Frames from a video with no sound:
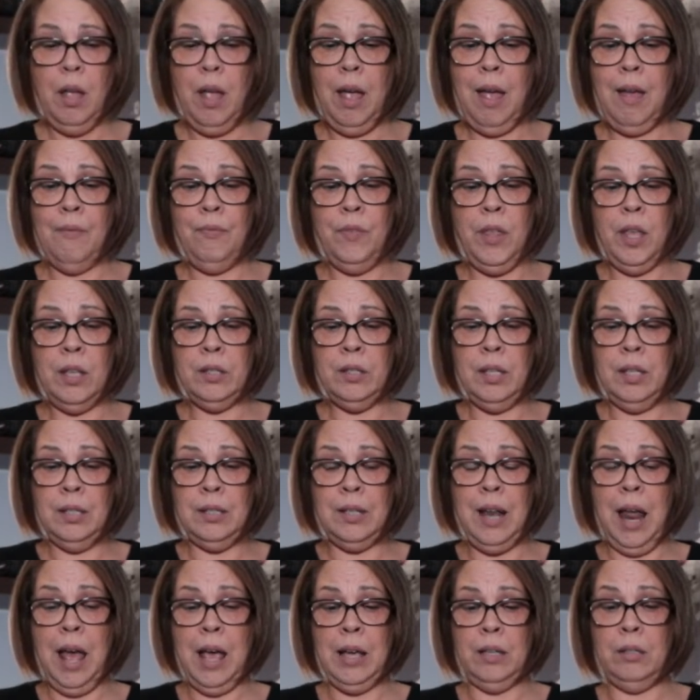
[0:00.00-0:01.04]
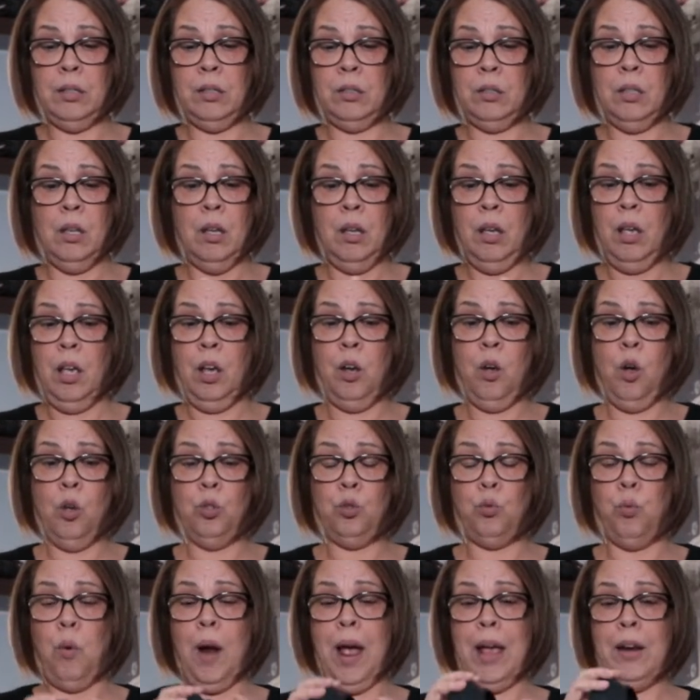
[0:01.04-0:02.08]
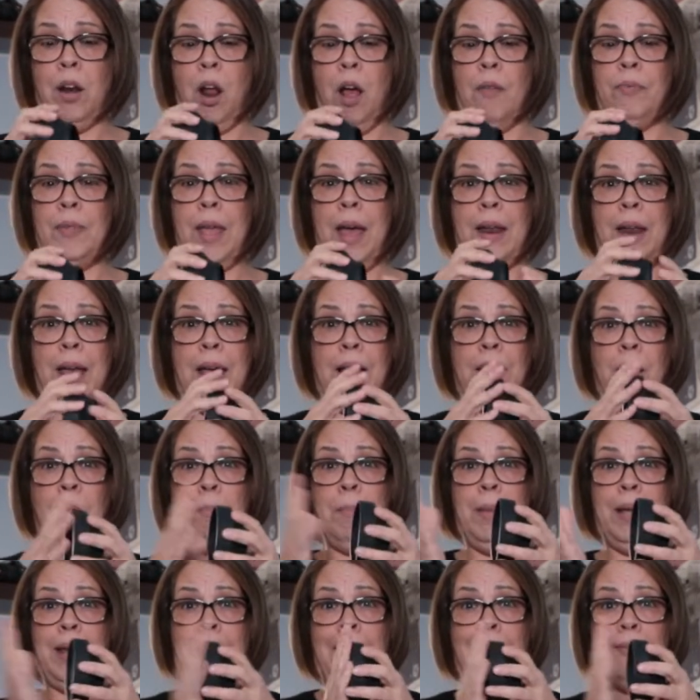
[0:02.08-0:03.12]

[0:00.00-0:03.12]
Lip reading: And this is nice. It goes right on that element.